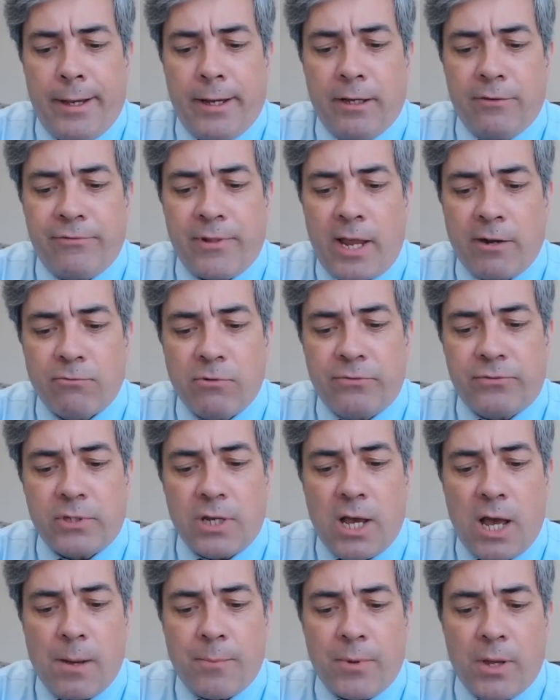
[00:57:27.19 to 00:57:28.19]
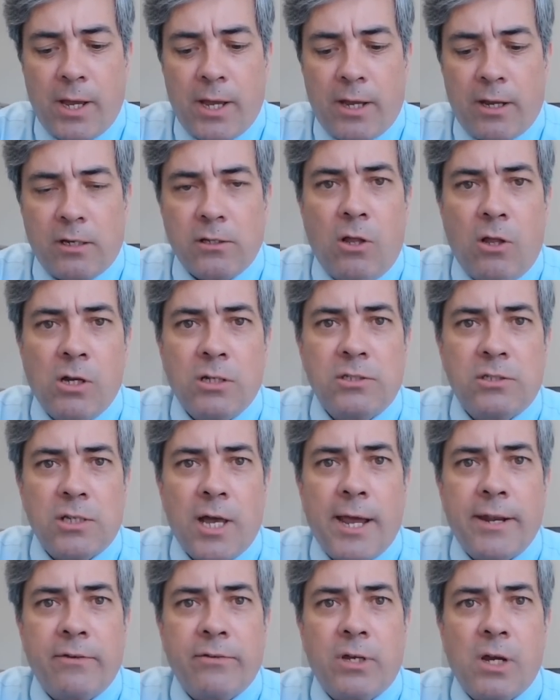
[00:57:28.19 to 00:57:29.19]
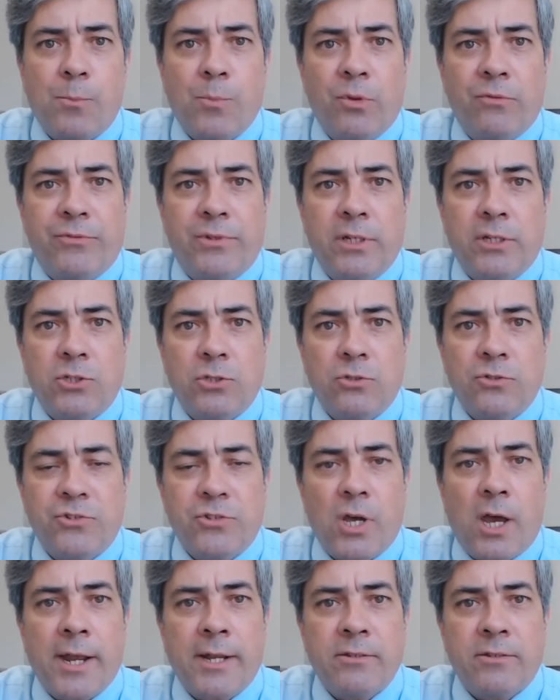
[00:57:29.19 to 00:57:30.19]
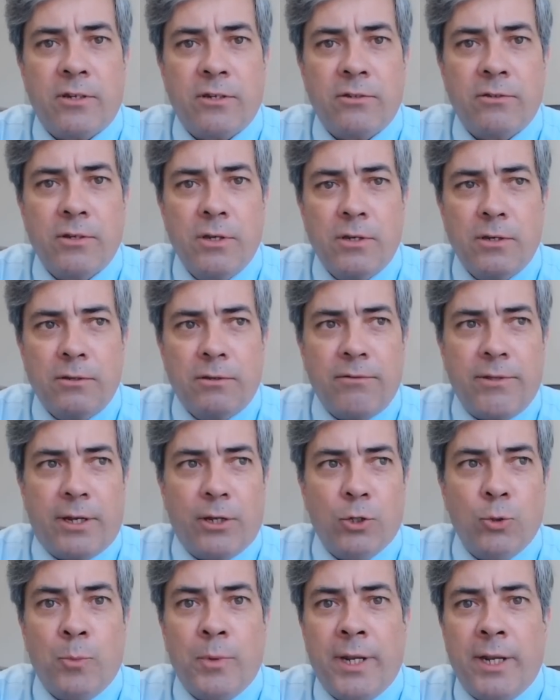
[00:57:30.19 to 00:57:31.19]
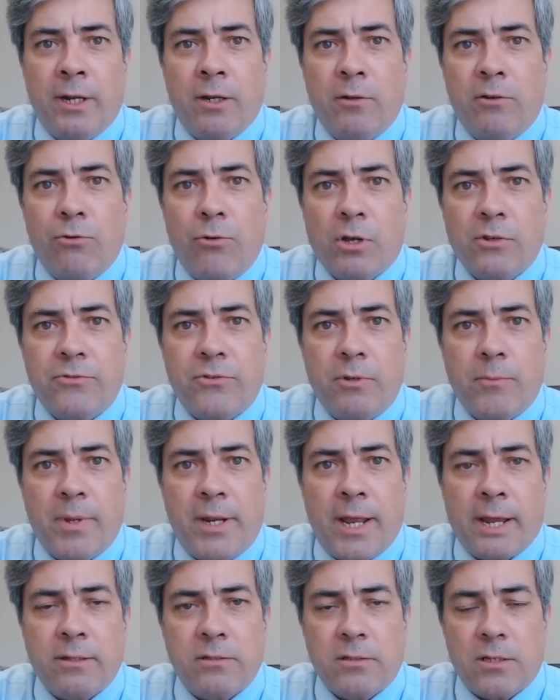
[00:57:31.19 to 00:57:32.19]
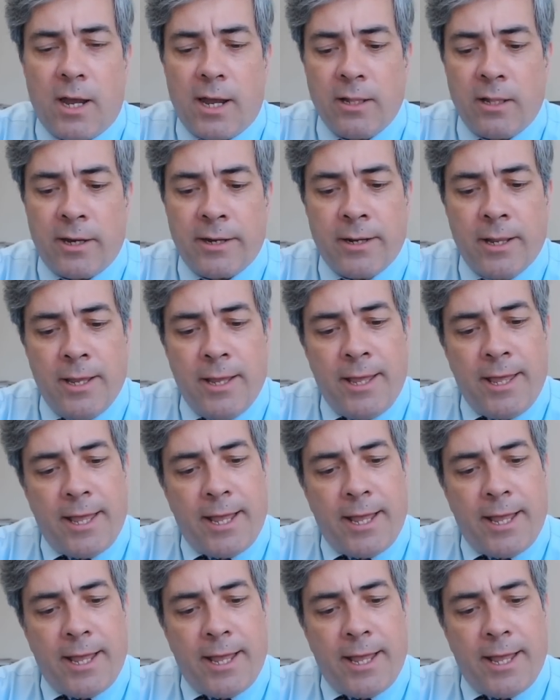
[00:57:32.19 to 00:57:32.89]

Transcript: Uh, flat rooftop uh, alongside of a couple of digital signs that, are, that illuminate across the Manhattan skyline.